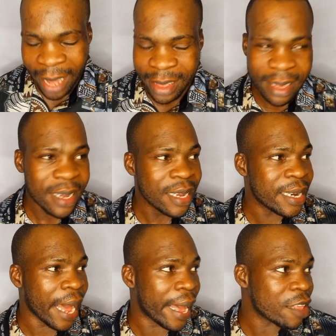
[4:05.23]
like
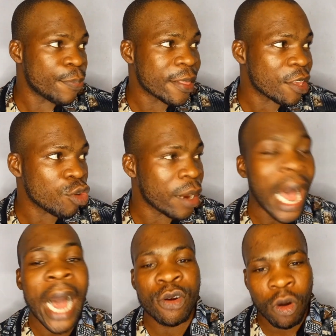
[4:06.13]
their expectations
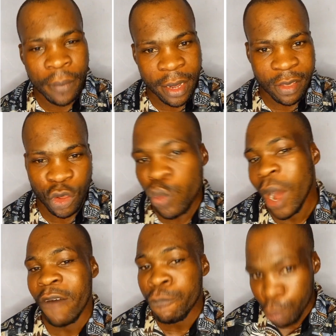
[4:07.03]
are not met, you
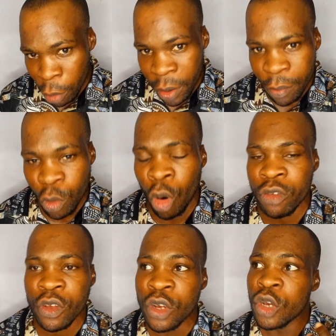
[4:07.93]
will have problem,
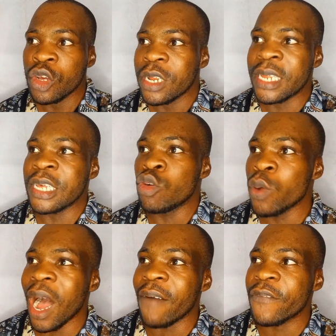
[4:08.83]
because you
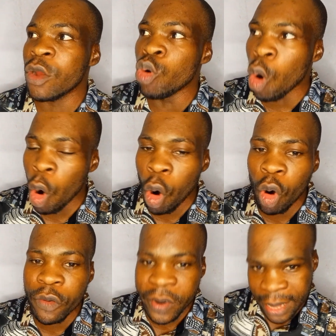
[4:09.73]
will have a
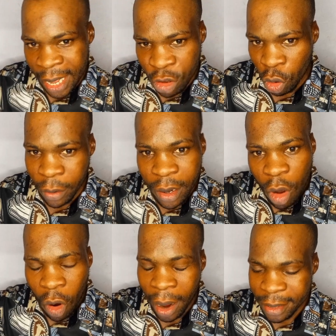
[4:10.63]
low retention.
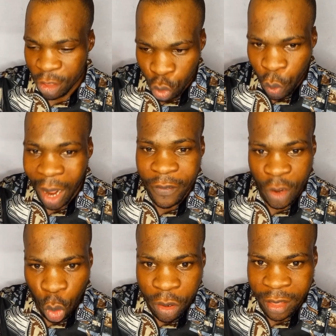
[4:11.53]
All right, you will have
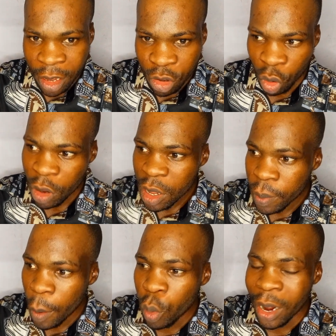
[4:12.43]
a low retention.
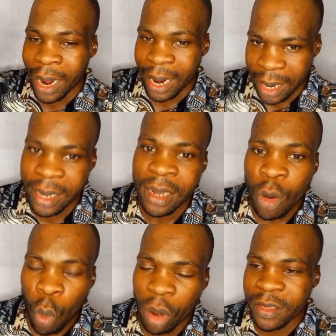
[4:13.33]
People can clean
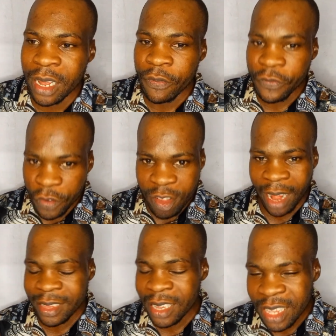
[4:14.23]
once they feel
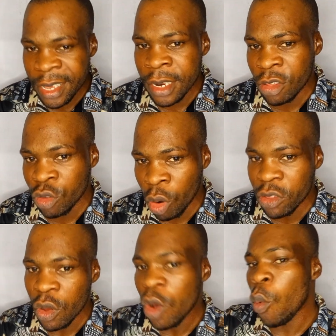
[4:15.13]
that this thing is
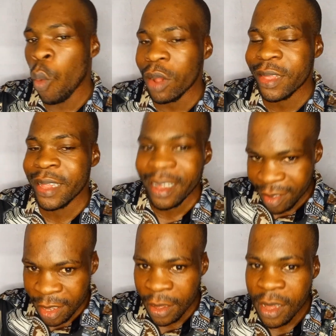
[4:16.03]
not what they
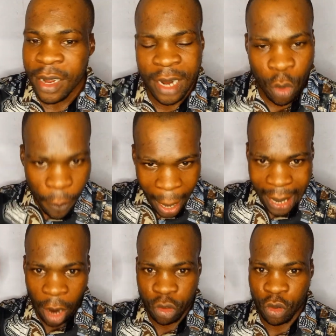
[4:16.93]
see, they will
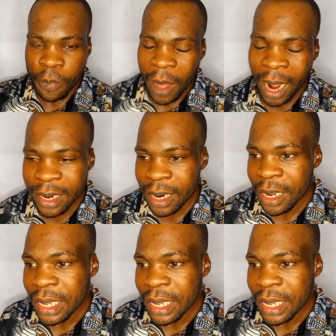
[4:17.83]
back out. And